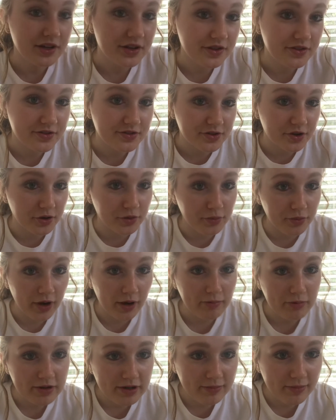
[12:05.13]
So
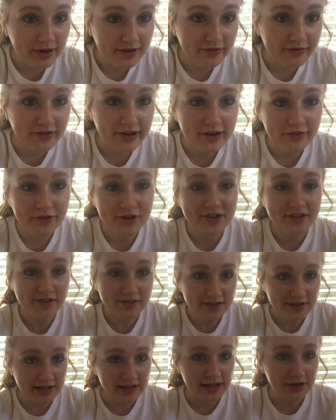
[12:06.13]
probably my favorite
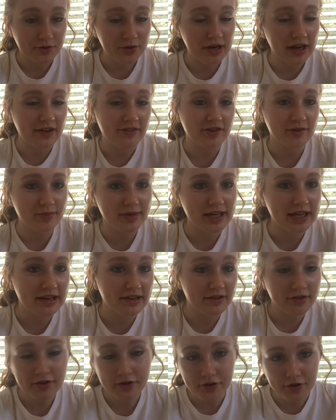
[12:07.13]
city would have to
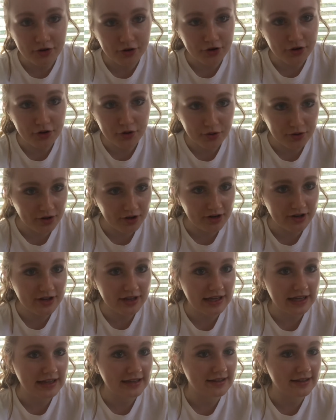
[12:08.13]
be New York.